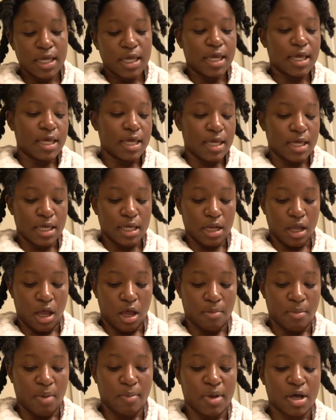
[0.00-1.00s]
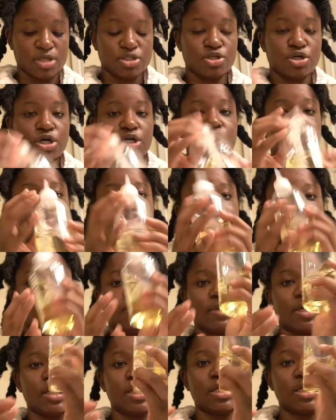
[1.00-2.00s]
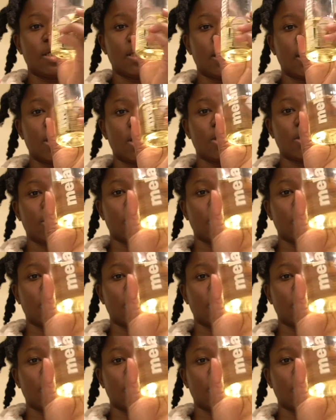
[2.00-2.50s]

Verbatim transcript: and um, I'm also going to use the Melanin Hair